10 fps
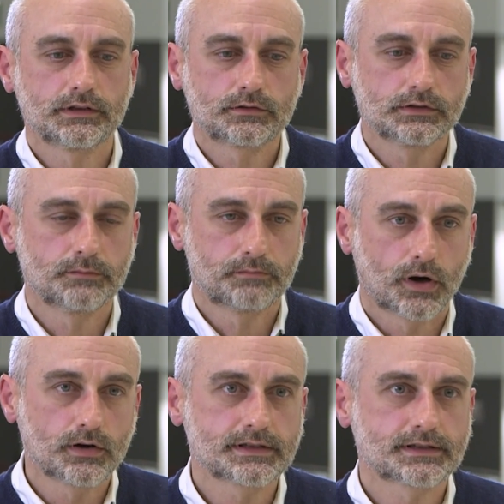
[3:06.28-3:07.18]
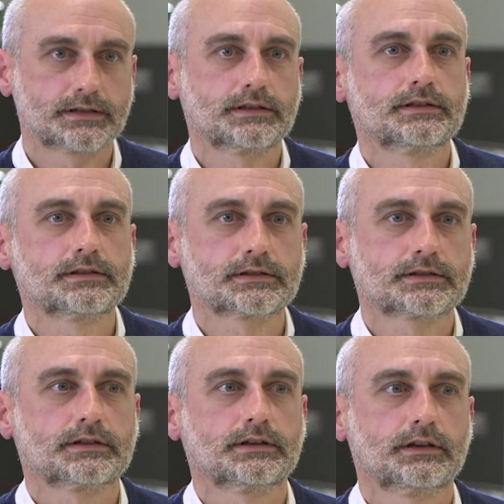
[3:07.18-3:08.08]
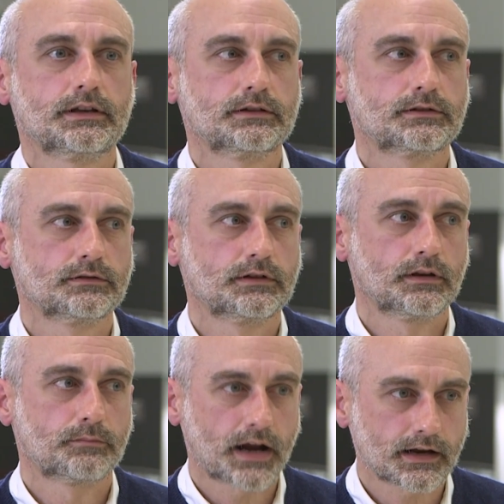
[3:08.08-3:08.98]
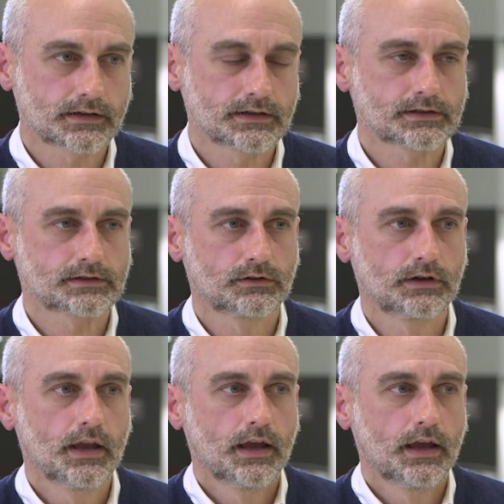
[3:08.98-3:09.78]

into the policies, into the practice. So